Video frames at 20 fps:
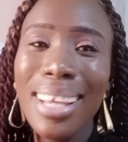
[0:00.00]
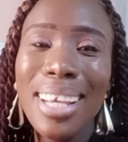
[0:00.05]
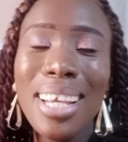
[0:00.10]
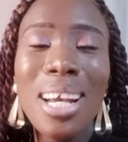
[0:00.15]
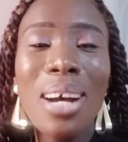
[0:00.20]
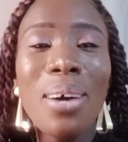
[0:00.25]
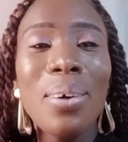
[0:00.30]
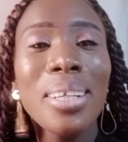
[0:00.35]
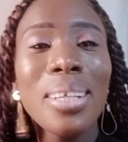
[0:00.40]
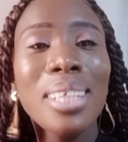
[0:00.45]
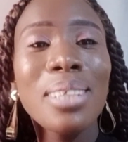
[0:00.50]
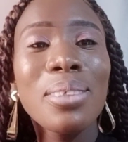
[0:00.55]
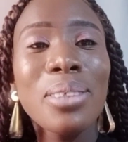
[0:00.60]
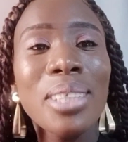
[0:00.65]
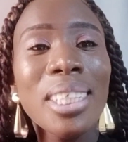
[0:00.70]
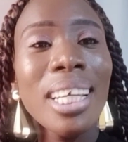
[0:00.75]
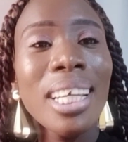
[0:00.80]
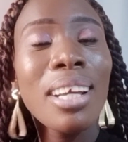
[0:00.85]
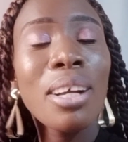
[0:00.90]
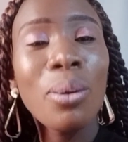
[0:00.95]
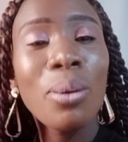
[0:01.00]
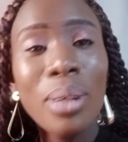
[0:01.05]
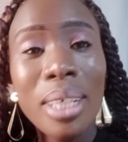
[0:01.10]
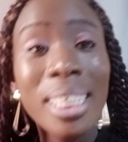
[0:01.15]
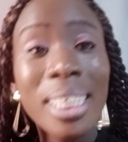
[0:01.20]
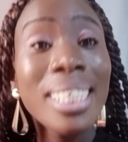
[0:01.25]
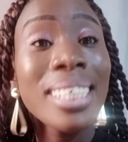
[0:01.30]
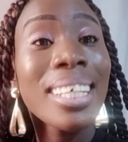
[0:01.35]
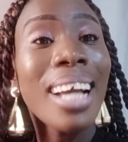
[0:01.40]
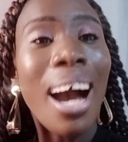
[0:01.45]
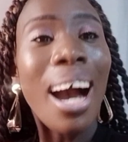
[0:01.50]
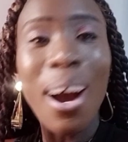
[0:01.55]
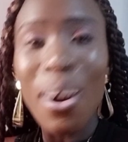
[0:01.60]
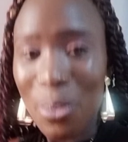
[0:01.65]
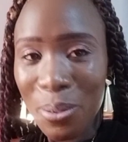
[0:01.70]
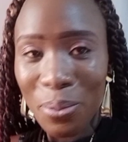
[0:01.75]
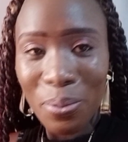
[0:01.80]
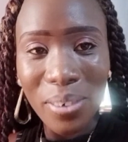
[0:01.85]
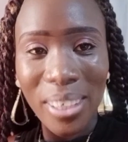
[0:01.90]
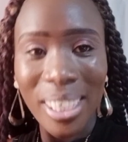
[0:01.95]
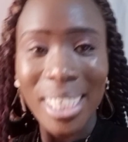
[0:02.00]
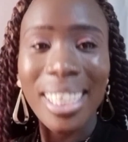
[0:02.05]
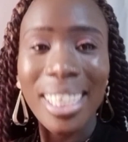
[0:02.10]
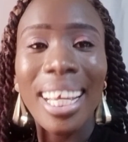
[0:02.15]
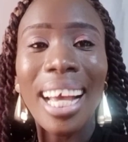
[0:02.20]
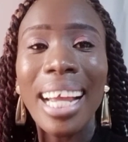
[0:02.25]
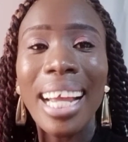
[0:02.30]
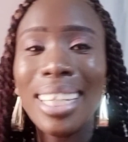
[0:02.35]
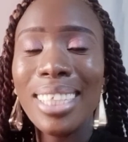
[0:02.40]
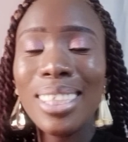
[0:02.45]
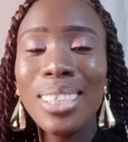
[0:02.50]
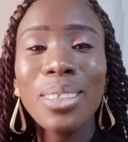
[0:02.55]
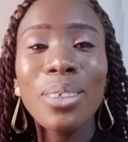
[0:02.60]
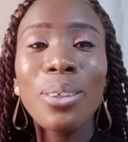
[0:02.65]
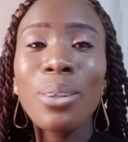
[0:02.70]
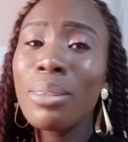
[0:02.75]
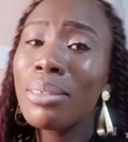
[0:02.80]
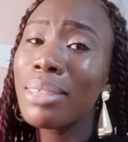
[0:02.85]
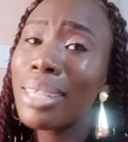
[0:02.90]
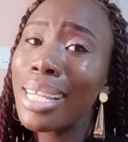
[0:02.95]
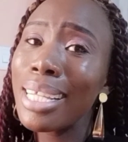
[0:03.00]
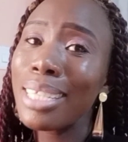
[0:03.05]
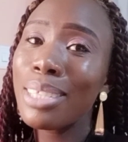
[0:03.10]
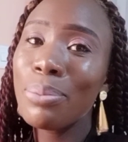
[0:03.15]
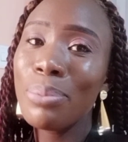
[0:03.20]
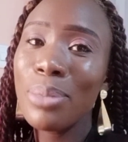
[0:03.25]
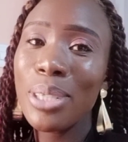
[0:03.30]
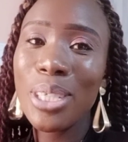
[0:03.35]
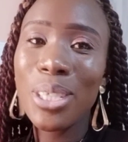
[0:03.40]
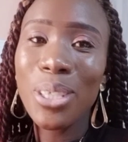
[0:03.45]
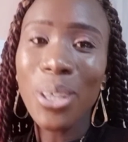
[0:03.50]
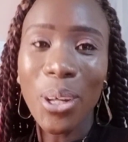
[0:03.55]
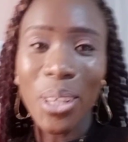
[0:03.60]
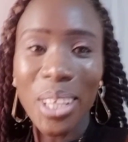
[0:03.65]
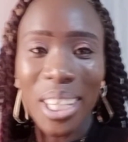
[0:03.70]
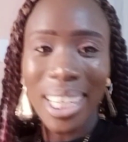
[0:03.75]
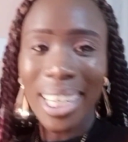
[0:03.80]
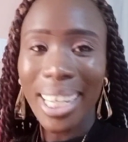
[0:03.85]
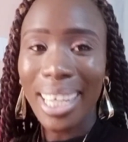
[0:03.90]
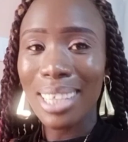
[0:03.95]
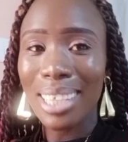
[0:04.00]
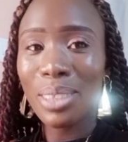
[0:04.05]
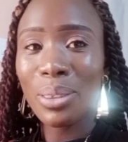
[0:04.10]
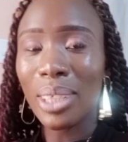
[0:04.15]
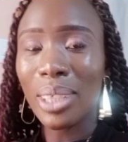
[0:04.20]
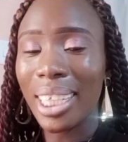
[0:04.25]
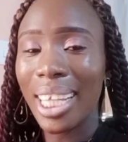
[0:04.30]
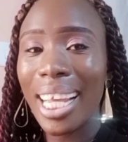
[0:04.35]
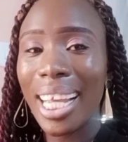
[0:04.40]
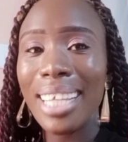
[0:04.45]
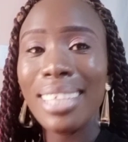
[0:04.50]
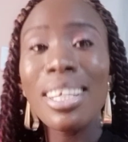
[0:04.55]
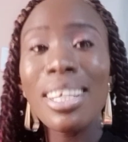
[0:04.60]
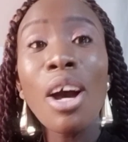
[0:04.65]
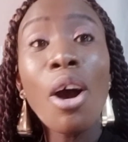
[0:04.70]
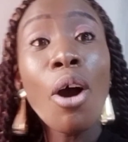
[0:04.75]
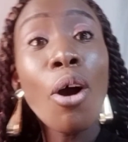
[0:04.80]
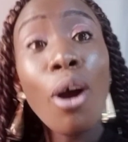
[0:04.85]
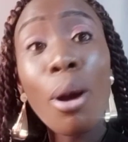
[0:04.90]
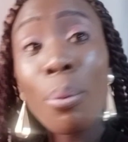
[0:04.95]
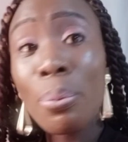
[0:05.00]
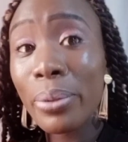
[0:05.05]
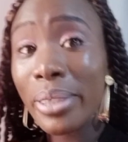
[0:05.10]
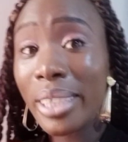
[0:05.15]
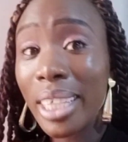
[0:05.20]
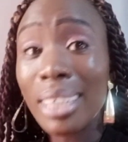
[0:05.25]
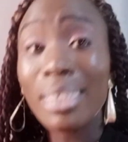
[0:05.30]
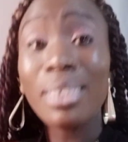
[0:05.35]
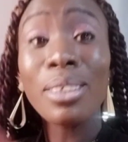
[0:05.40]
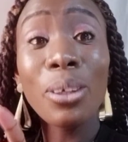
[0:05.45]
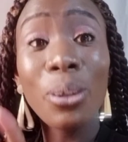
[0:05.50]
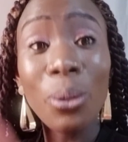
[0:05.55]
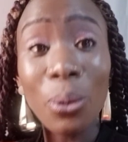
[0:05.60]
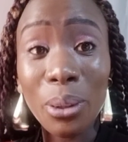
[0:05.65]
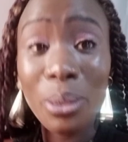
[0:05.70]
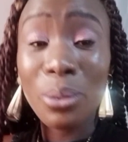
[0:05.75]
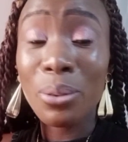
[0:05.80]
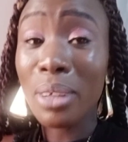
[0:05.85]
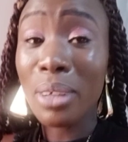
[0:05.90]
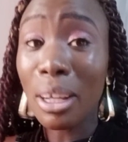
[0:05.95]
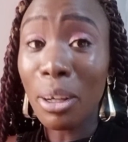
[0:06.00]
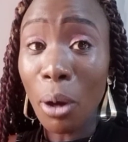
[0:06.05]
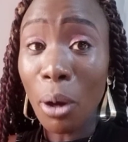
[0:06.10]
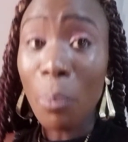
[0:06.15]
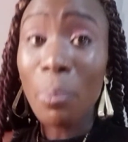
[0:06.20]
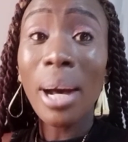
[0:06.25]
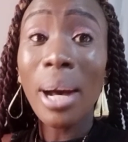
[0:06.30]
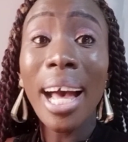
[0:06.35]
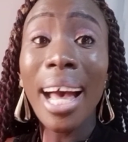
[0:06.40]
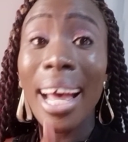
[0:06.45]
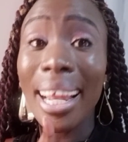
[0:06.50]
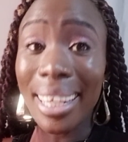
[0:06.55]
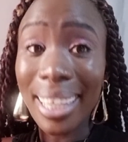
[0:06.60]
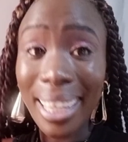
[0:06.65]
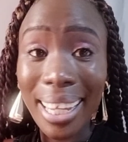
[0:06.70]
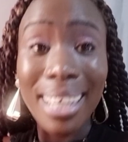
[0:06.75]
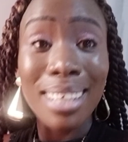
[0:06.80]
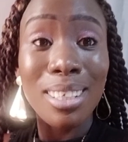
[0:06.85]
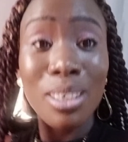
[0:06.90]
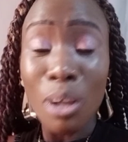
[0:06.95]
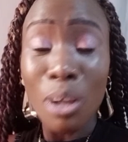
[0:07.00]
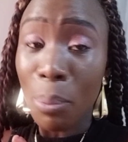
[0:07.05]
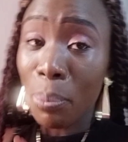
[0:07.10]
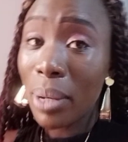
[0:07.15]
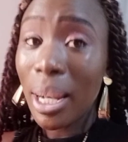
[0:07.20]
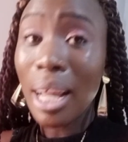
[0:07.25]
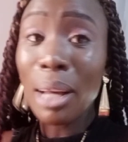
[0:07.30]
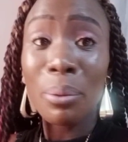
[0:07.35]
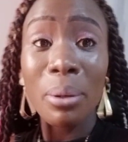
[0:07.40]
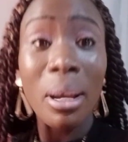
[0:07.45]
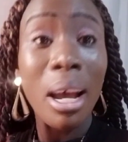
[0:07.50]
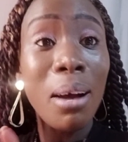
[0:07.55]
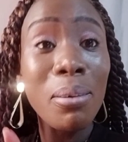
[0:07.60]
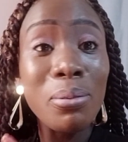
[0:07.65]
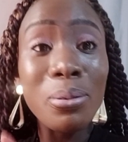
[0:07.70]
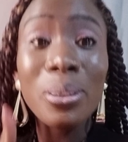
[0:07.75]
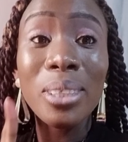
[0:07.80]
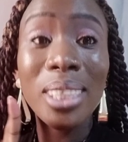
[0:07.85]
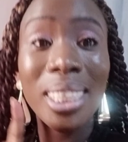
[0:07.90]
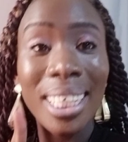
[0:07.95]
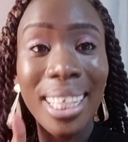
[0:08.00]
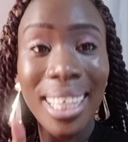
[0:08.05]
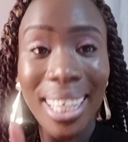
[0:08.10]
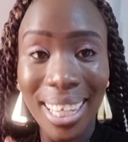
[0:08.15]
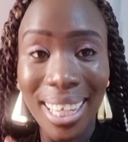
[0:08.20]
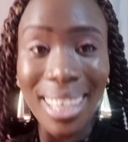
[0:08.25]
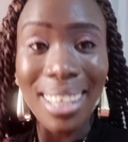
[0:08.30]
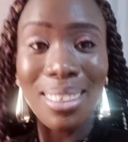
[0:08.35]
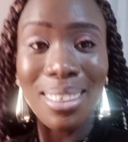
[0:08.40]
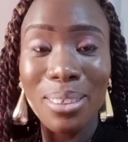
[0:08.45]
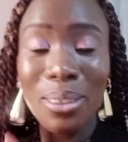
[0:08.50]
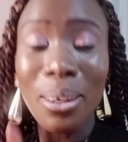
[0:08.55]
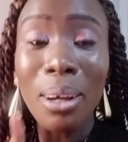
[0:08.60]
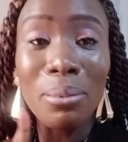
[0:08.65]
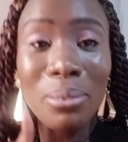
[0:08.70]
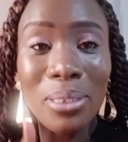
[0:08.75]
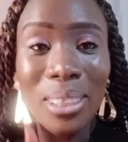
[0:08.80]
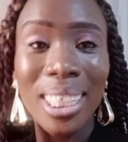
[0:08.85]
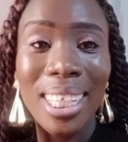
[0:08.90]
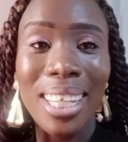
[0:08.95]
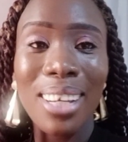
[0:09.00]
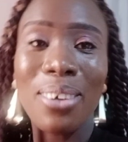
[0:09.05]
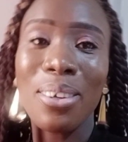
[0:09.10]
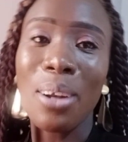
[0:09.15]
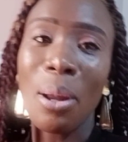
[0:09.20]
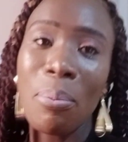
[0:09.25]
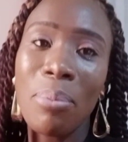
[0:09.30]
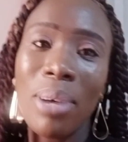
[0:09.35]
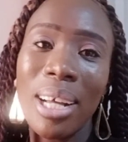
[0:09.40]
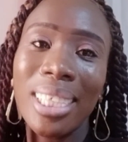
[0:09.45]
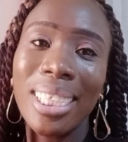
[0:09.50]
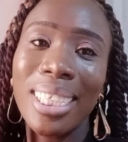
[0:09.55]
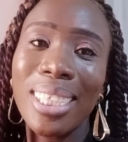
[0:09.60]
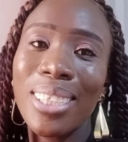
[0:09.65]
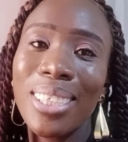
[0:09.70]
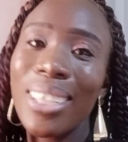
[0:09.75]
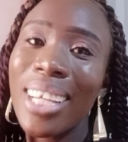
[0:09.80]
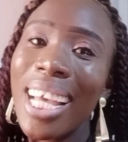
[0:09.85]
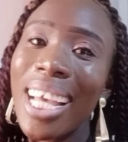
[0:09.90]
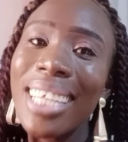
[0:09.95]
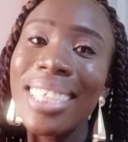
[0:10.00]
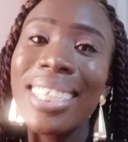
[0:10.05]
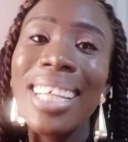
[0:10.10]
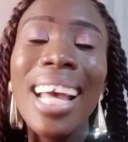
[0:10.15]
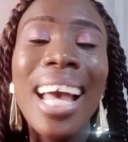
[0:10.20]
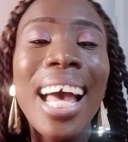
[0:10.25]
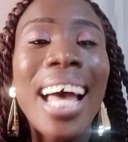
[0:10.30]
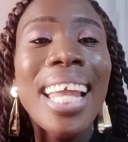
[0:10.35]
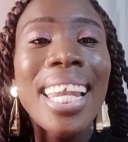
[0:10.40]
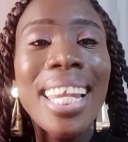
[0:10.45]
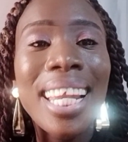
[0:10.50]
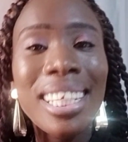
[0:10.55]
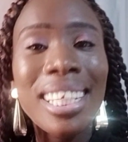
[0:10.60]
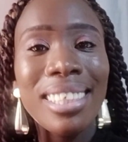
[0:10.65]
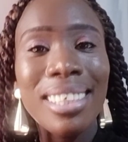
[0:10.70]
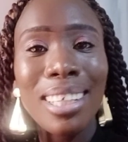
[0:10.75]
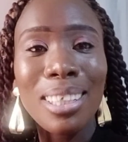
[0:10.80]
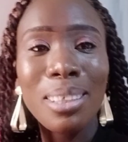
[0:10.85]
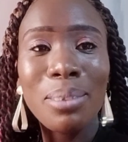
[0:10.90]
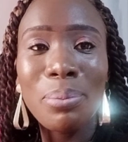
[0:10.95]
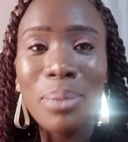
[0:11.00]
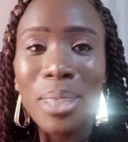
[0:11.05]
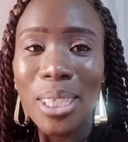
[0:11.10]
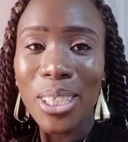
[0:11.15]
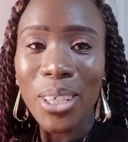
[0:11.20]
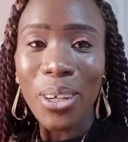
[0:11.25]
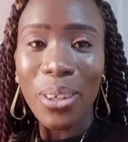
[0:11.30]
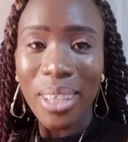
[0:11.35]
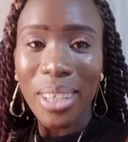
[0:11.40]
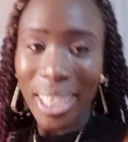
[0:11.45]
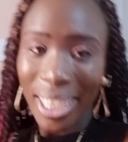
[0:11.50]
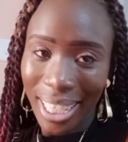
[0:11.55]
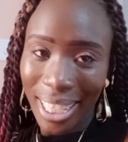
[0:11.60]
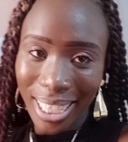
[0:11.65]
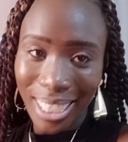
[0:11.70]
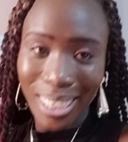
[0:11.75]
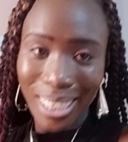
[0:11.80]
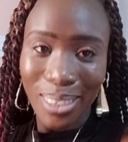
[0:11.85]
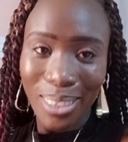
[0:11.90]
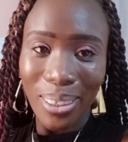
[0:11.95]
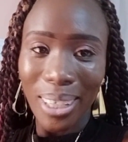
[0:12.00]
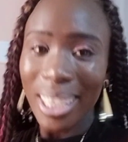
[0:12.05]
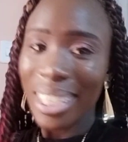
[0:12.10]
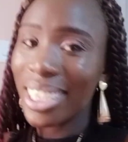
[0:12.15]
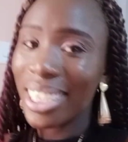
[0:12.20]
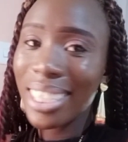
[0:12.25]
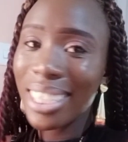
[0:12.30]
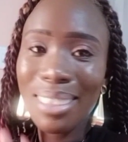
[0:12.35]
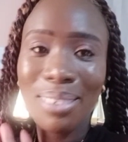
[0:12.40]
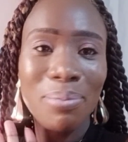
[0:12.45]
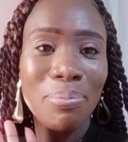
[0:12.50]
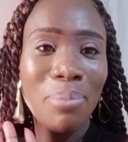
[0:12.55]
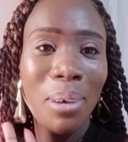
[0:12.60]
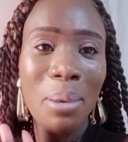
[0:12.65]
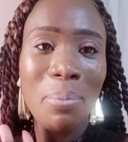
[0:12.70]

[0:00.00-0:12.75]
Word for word: I wanted to say quality outfit, guys. So let's meet on the next one, guys. Hope you just go to Gikomba and get your plug. We have to slay. You have to slay on a budget. So guys, let's just meet on the next one. Bye